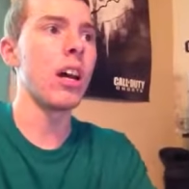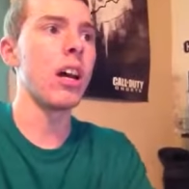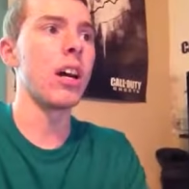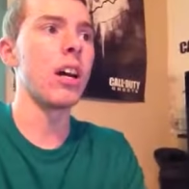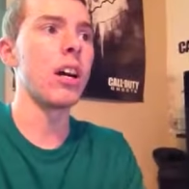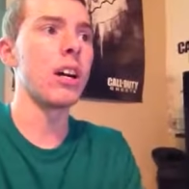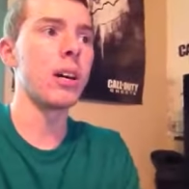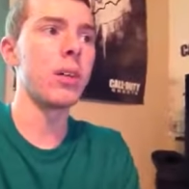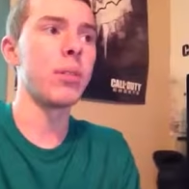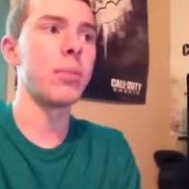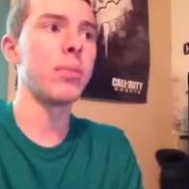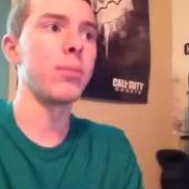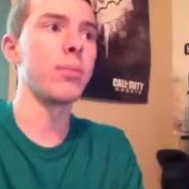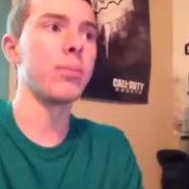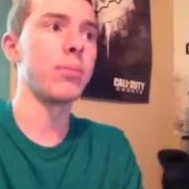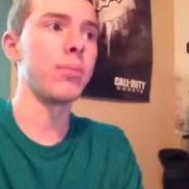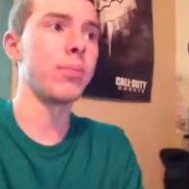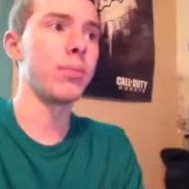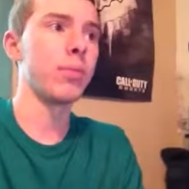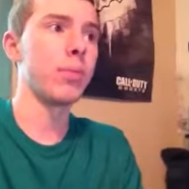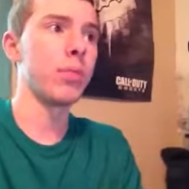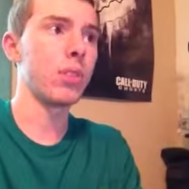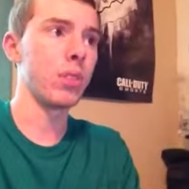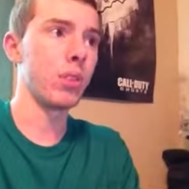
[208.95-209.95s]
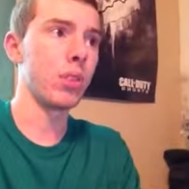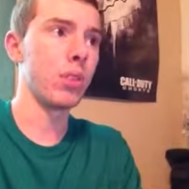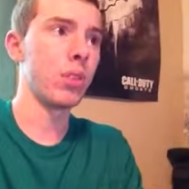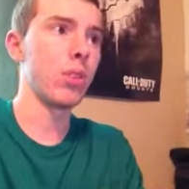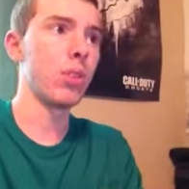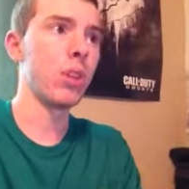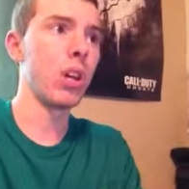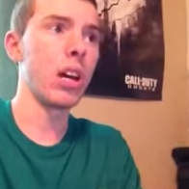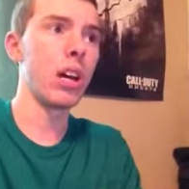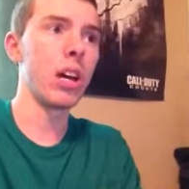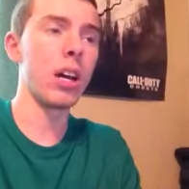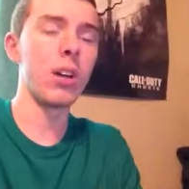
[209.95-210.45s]
Uh,
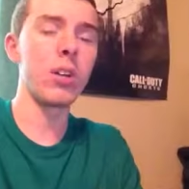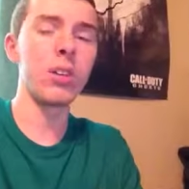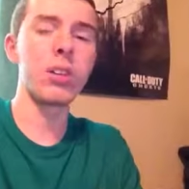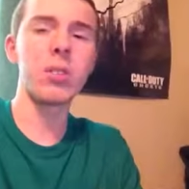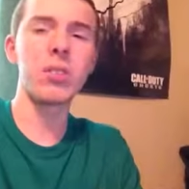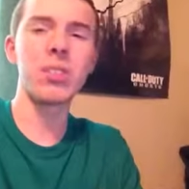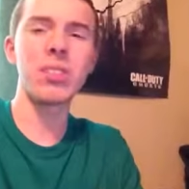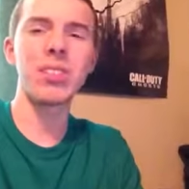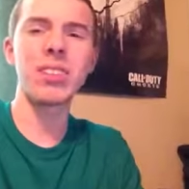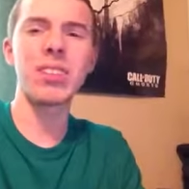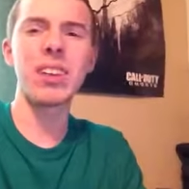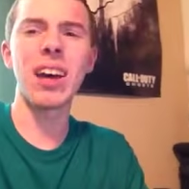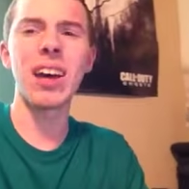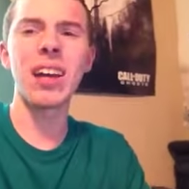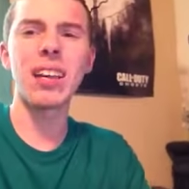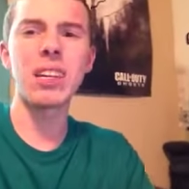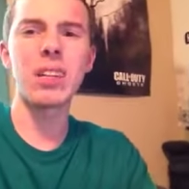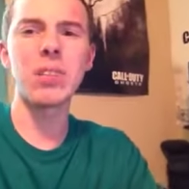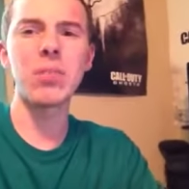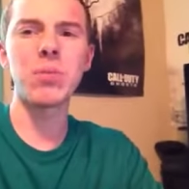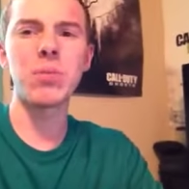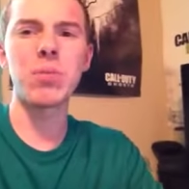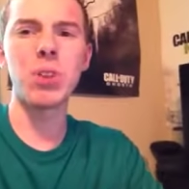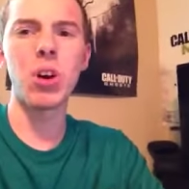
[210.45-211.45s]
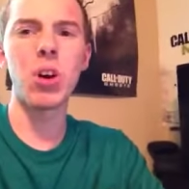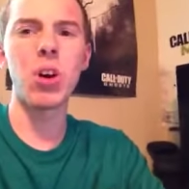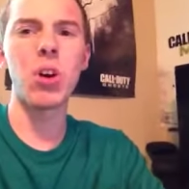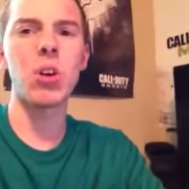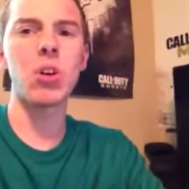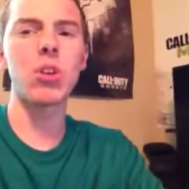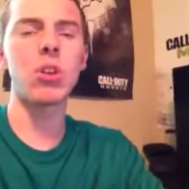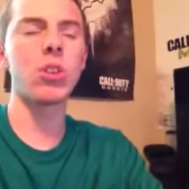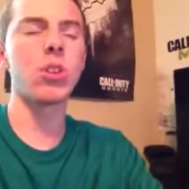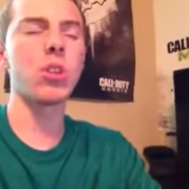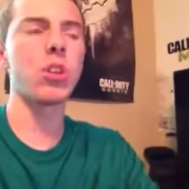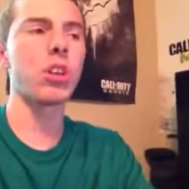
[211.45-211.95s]
yeah, some
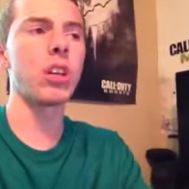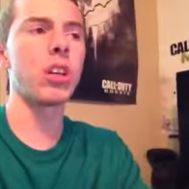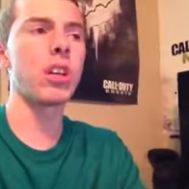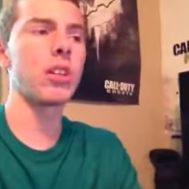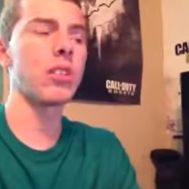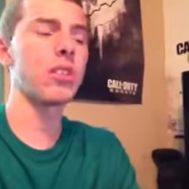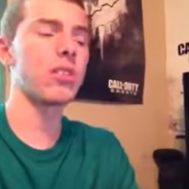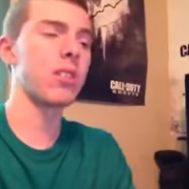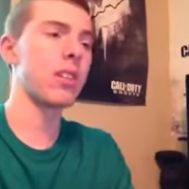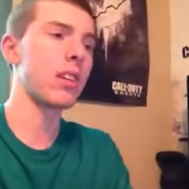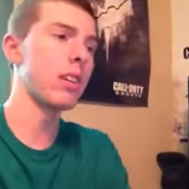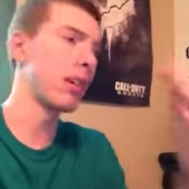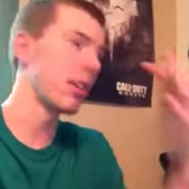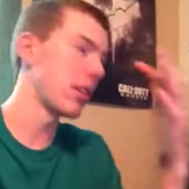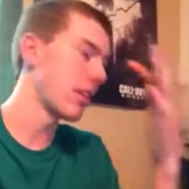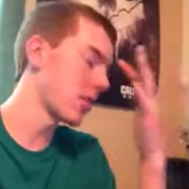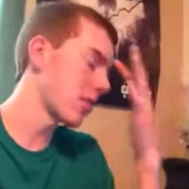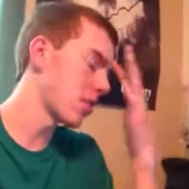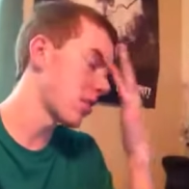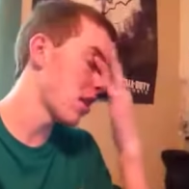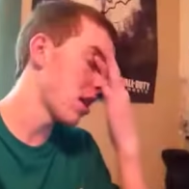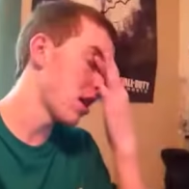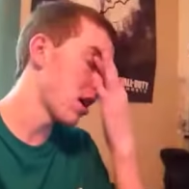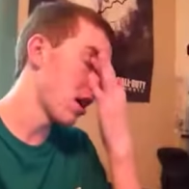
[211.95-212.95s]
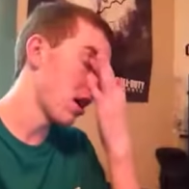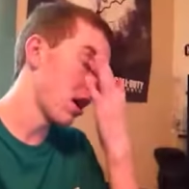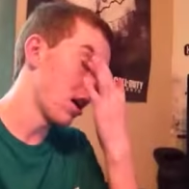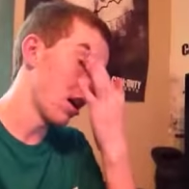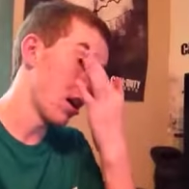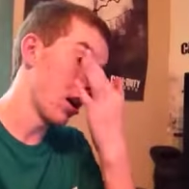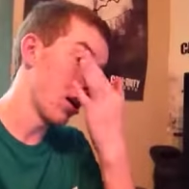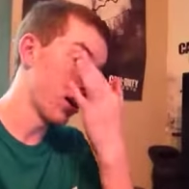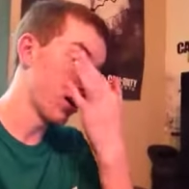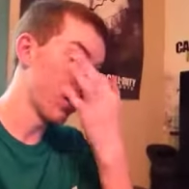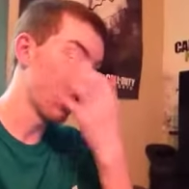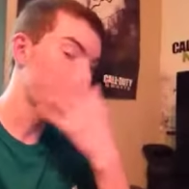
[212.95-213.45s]
Titanfall looking scenes
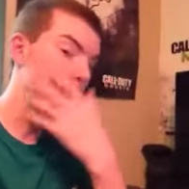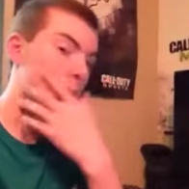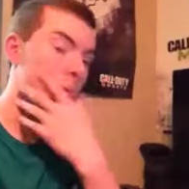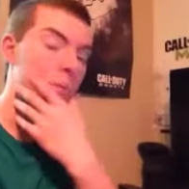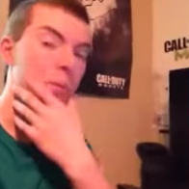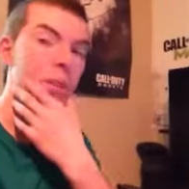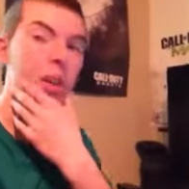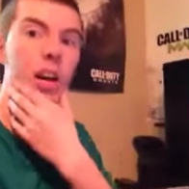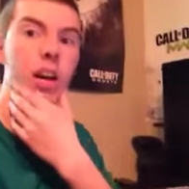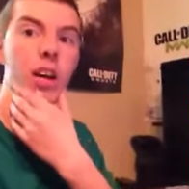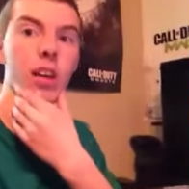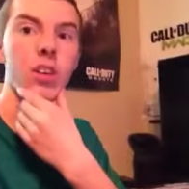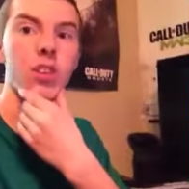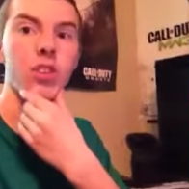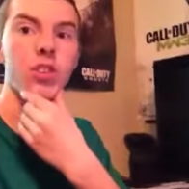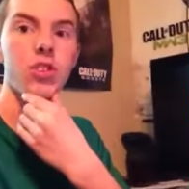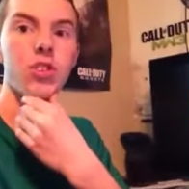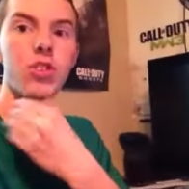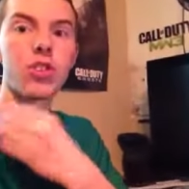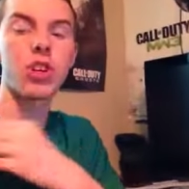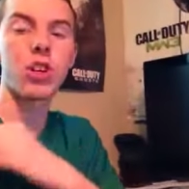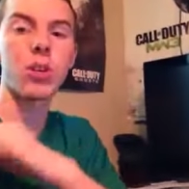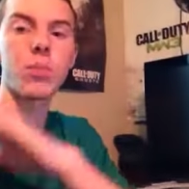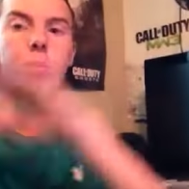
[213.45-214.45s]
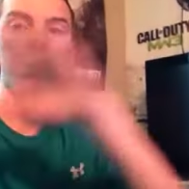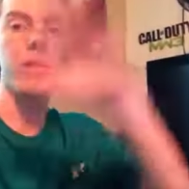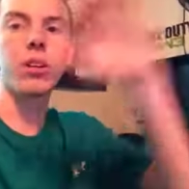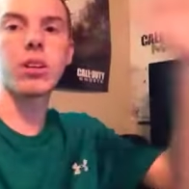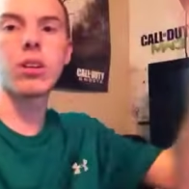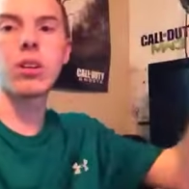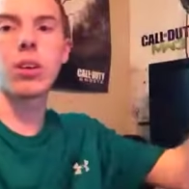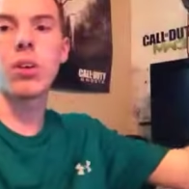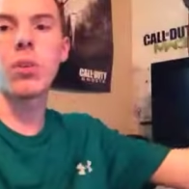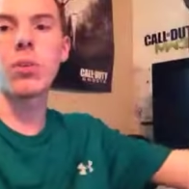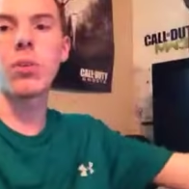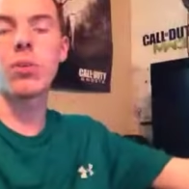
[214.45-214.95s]
uh, from guys
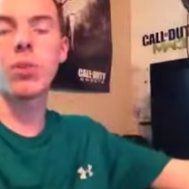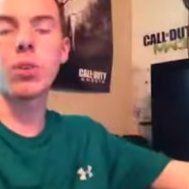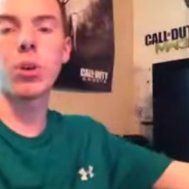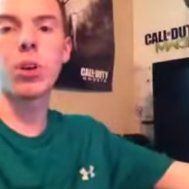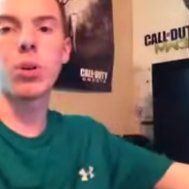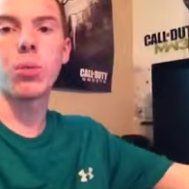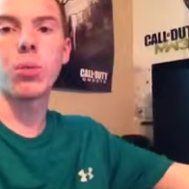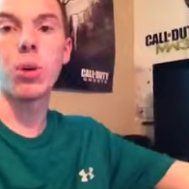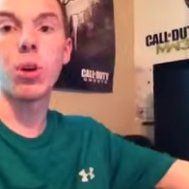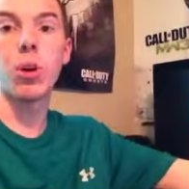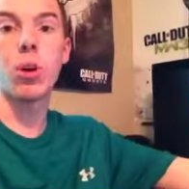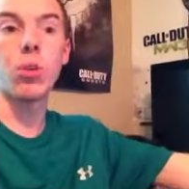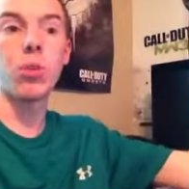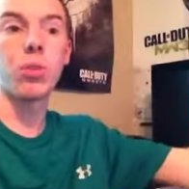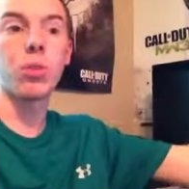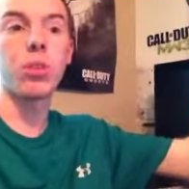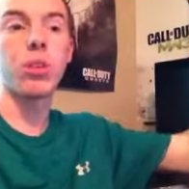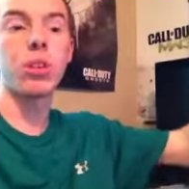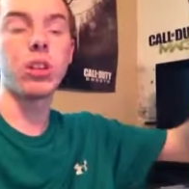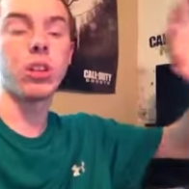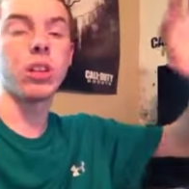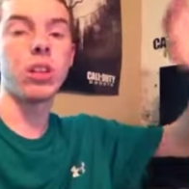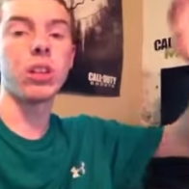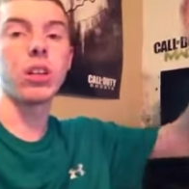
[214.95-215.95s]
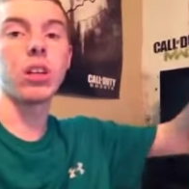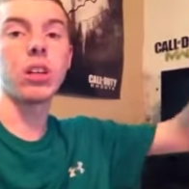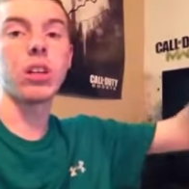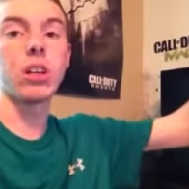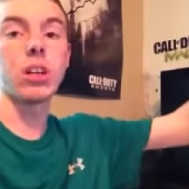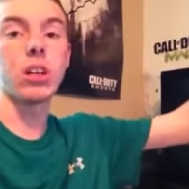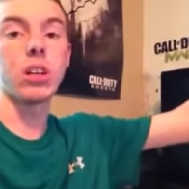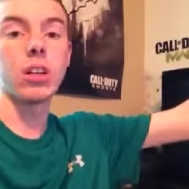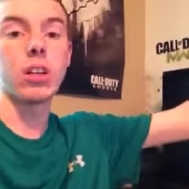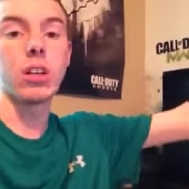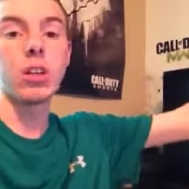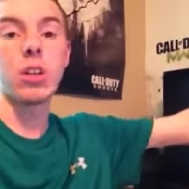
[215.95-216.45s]
jumping from over the
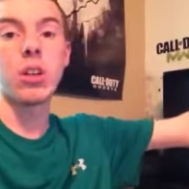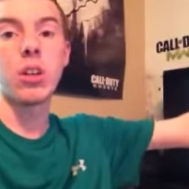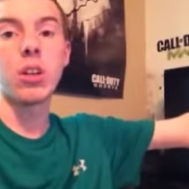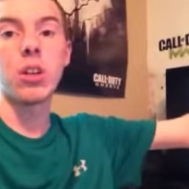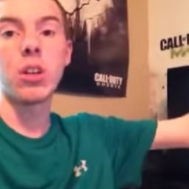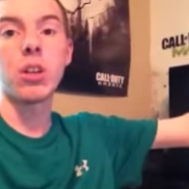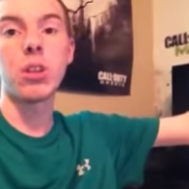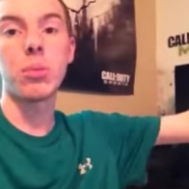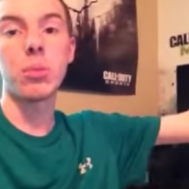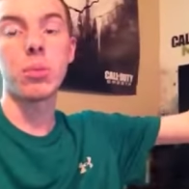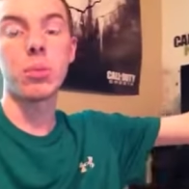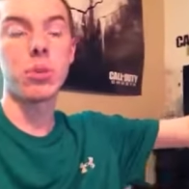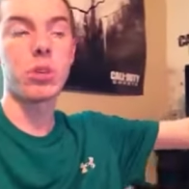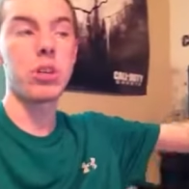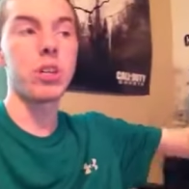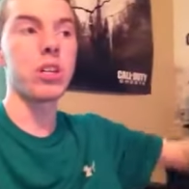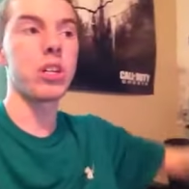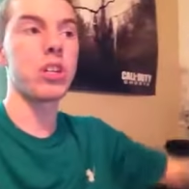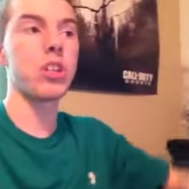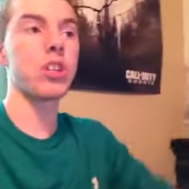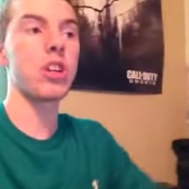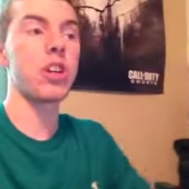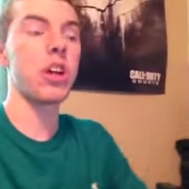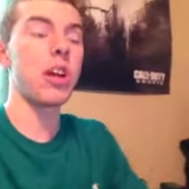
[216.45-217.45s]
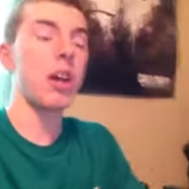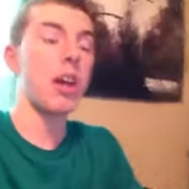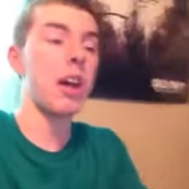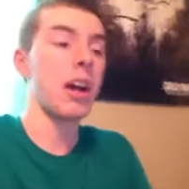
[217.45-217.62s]
uh, the bridge.